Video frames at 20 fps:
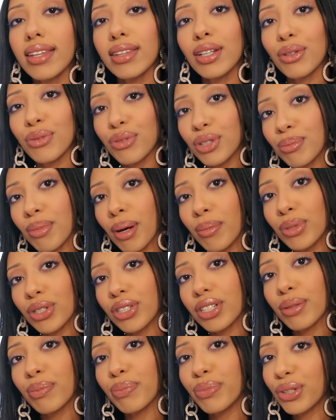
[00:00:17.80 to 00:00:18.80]
and their free
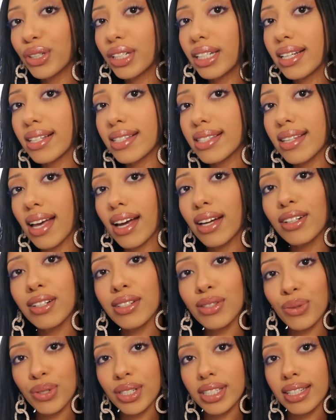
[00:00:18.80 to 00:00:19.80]
membership Beauty
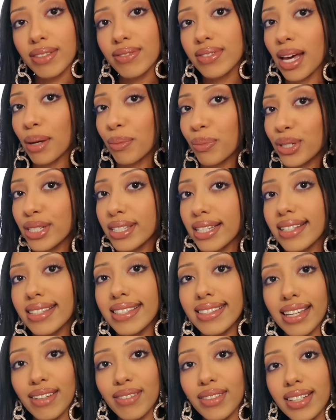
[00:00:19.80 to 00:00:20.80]
Insiders receive ten percent
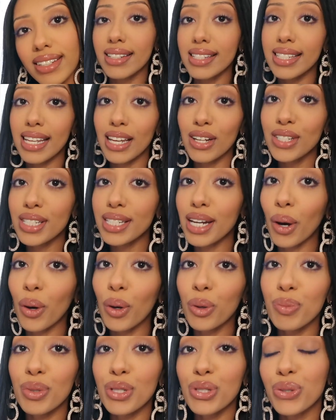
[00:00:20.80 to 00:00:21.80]
savings. The sale is now
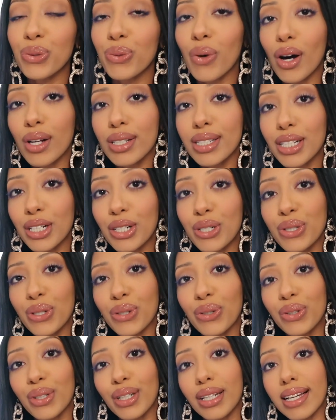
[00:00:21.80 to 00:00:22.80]
open to all tiers so
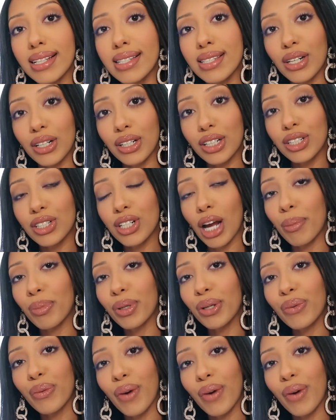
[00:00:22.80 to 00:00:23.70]
you can get started shopping